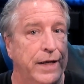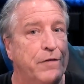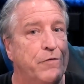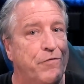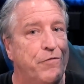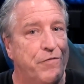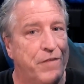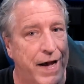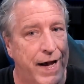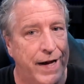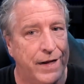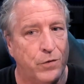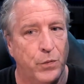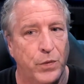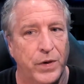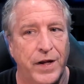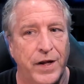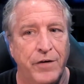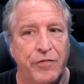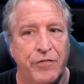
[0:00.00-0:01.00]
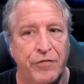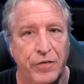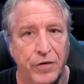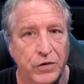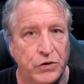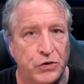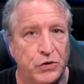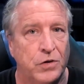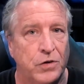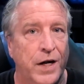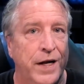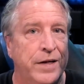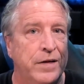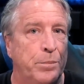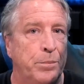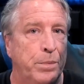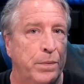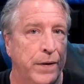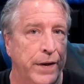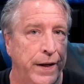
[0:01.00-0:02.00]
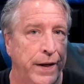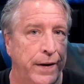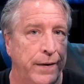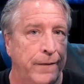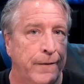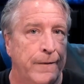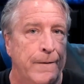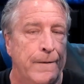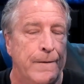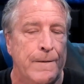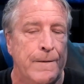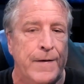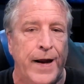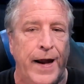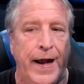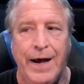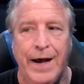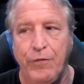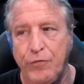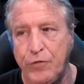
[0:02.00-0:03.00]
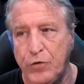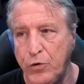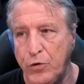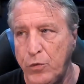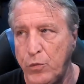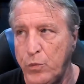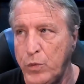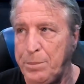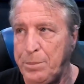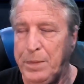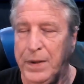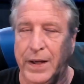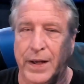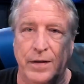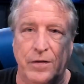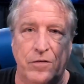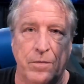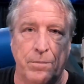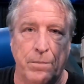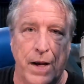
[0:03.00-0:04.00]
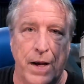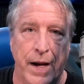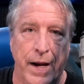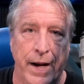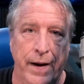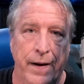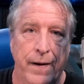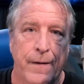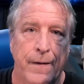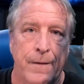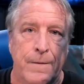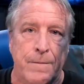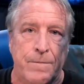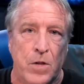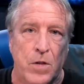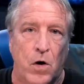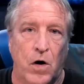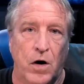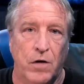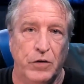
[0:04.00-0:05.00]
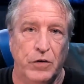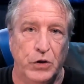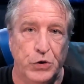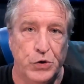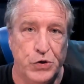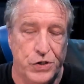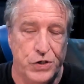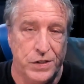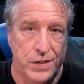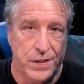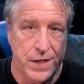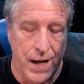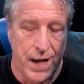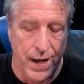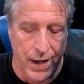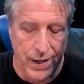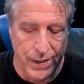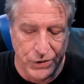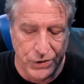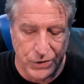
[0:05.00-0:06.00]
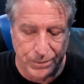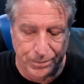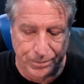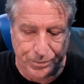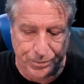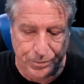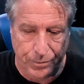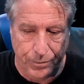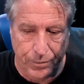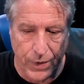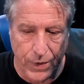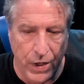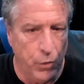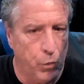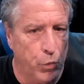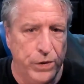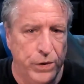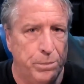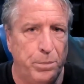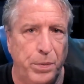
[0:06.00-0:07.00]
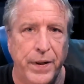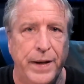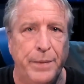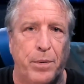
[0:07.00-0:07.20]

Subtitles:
In fact, when I first tried to play it after ripping it to my Arvolution NAS, it wouldn't play